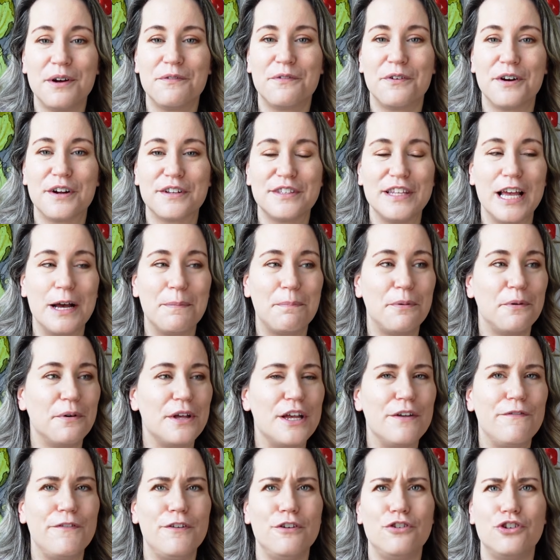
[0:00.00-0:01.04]
for example,
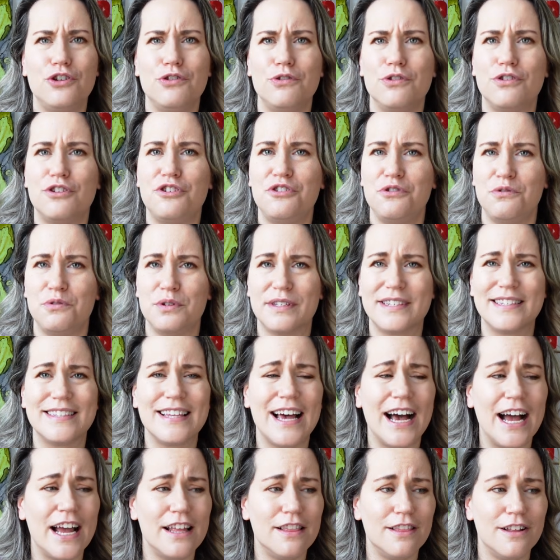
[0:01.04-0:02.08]
if you choose to
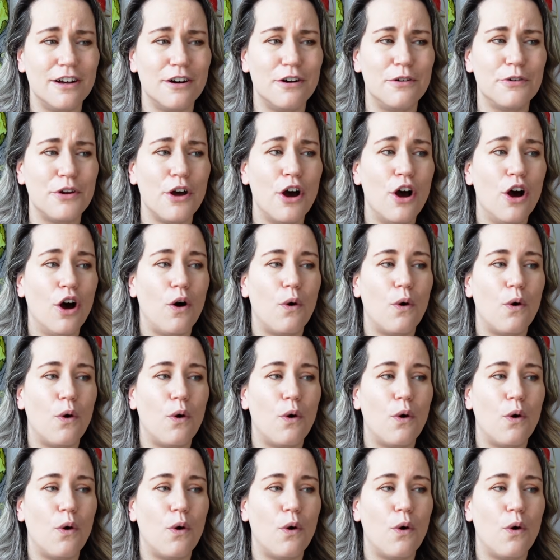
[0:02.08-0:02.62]
sideload